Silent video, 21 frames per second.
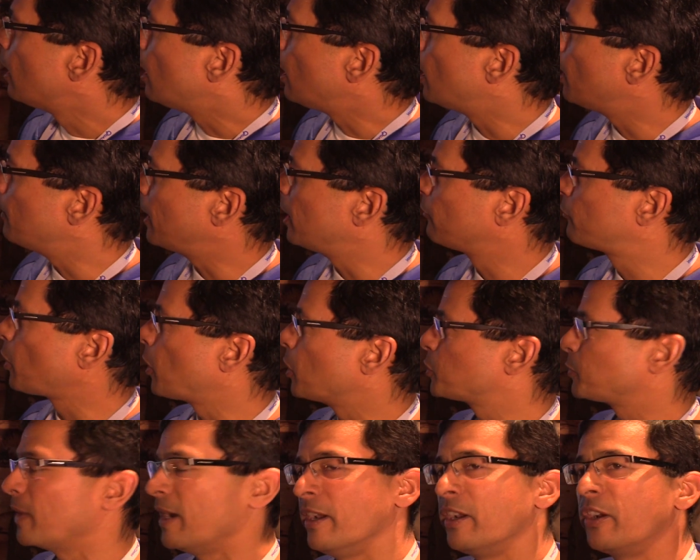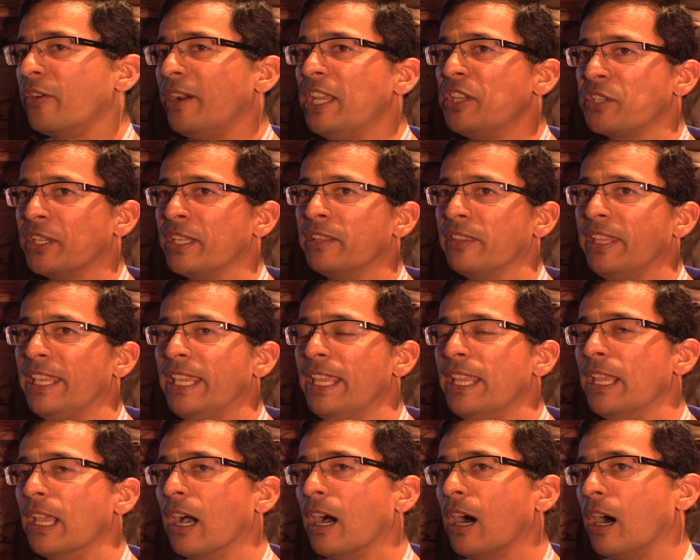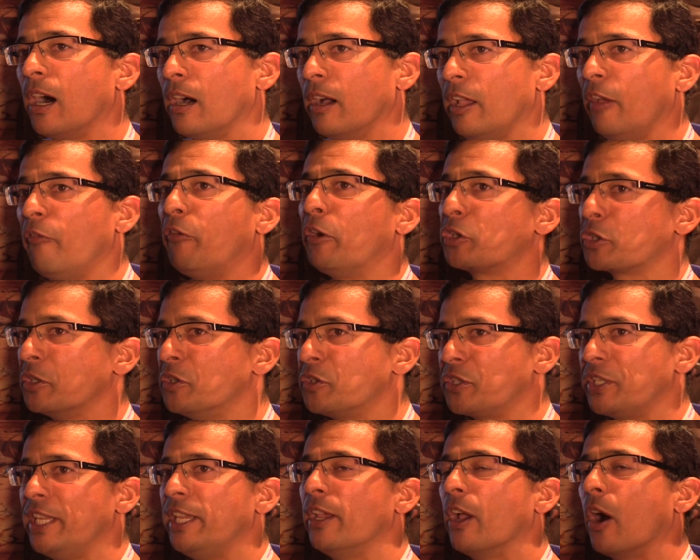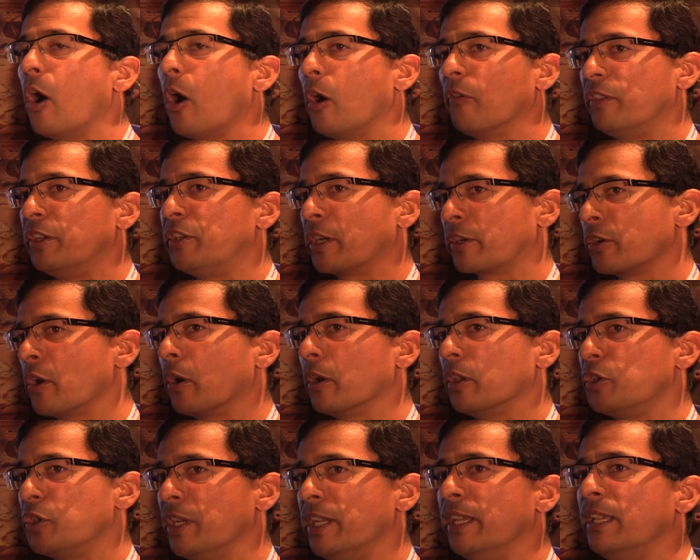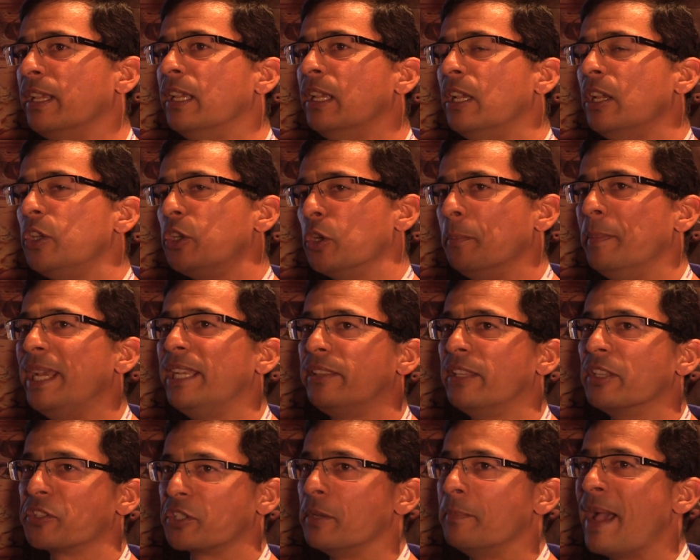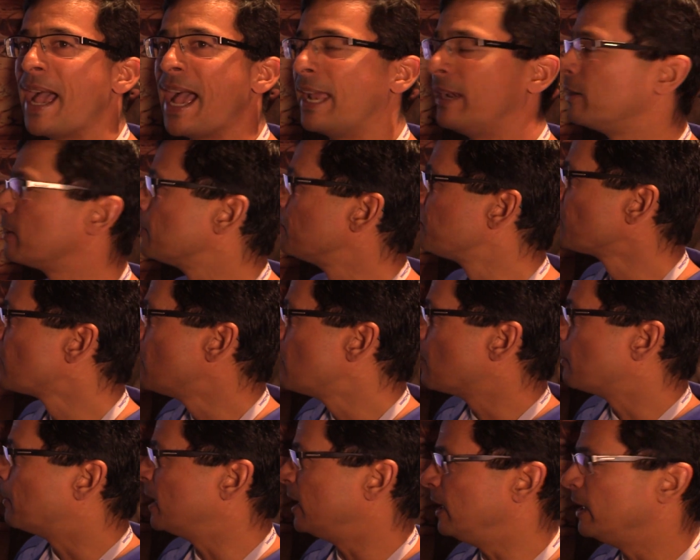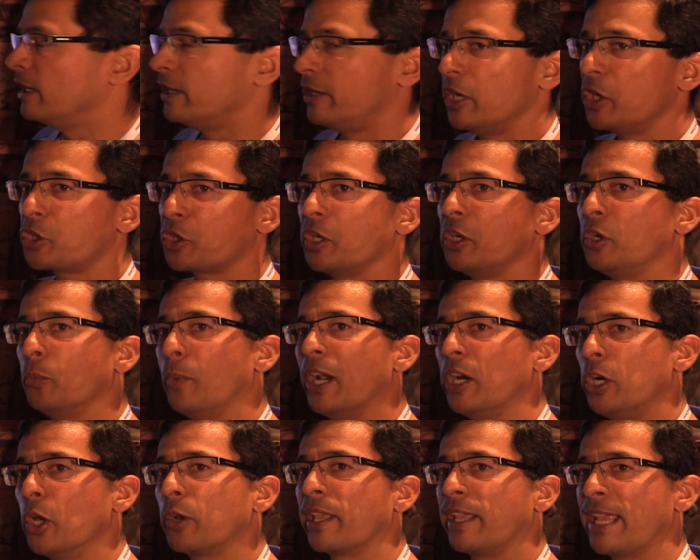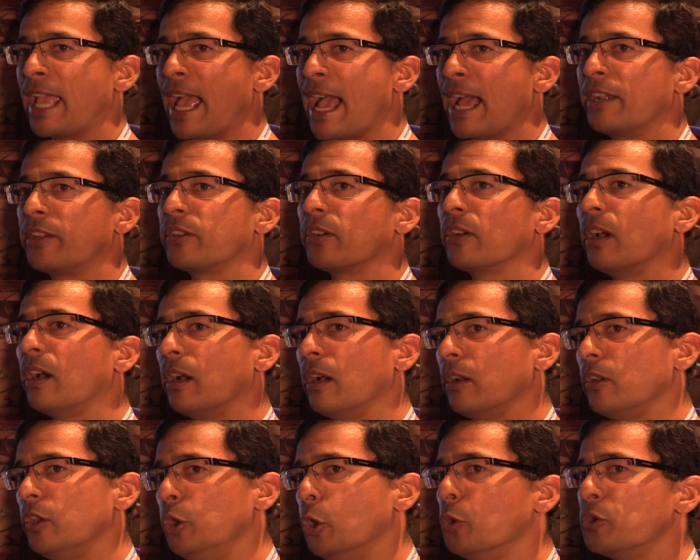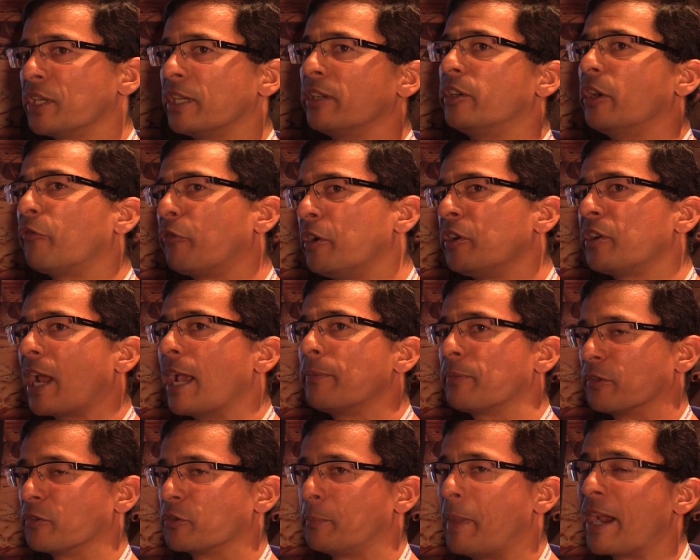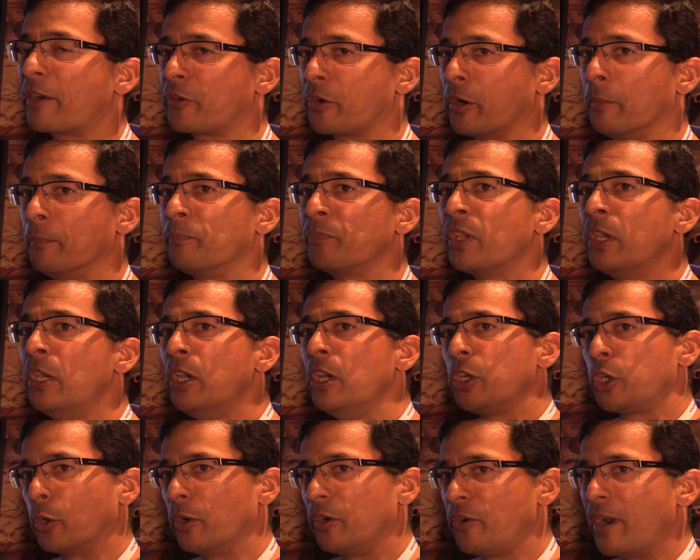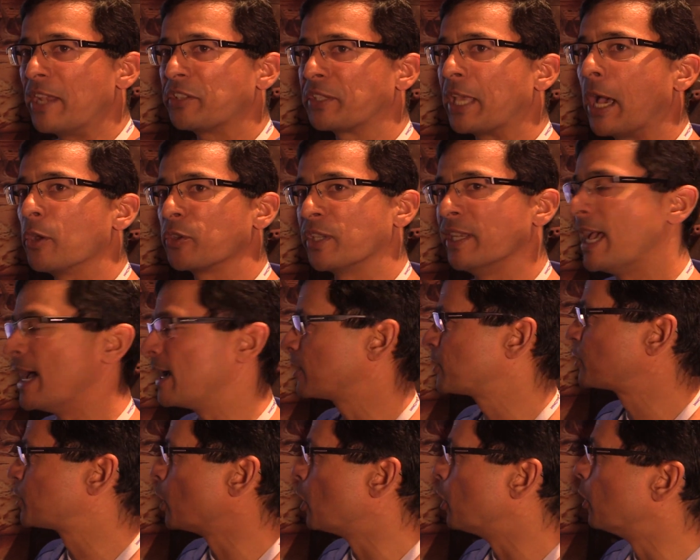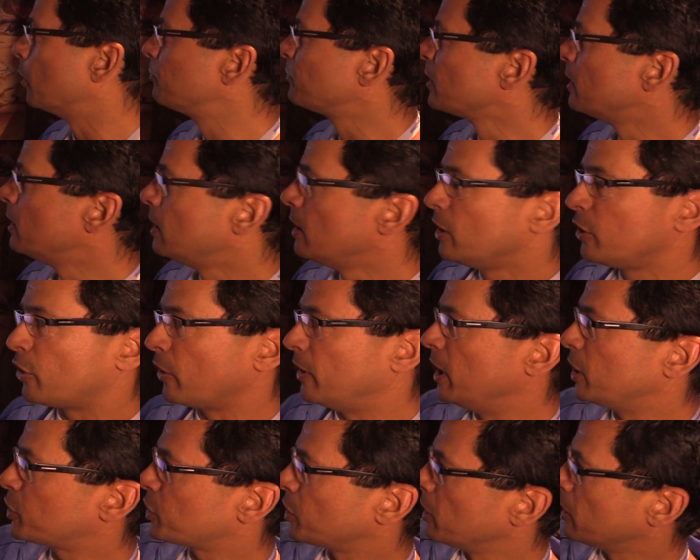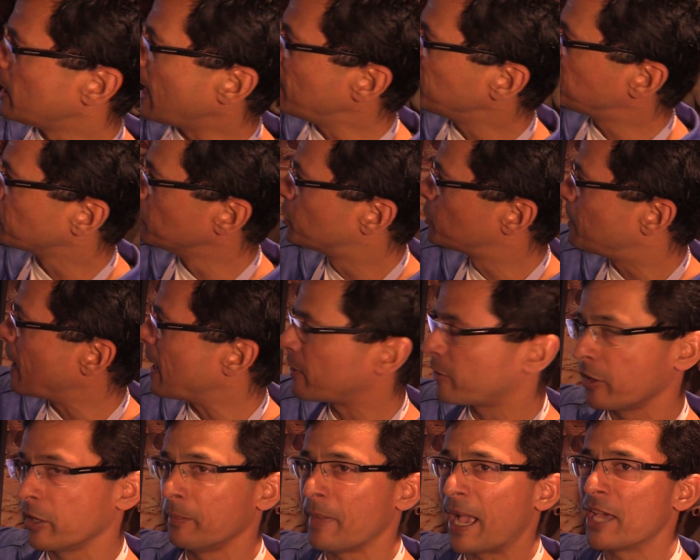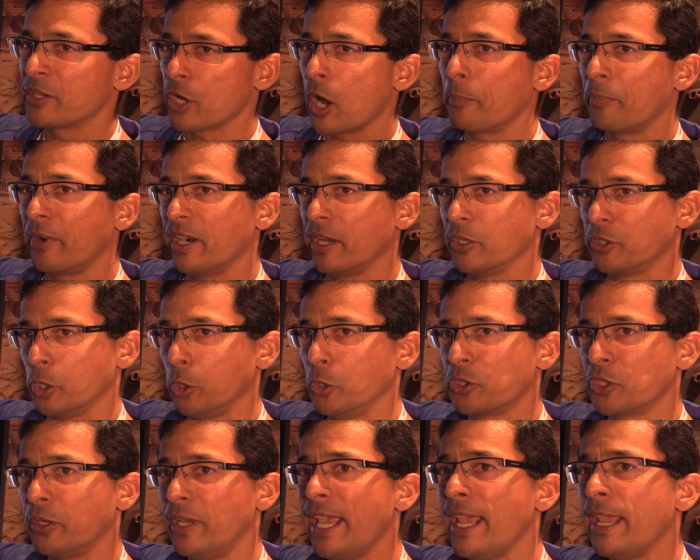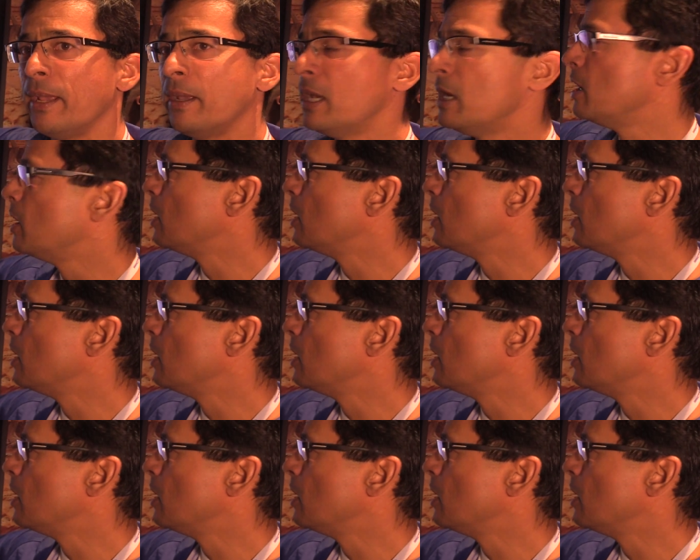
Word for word: Um, and of course, we're increasing the uh, efficiency of the technology to meet this demand. But in addition, we're looking at using different types of spectrum to address 1000 x So traditional licensed spectrum as operators use today,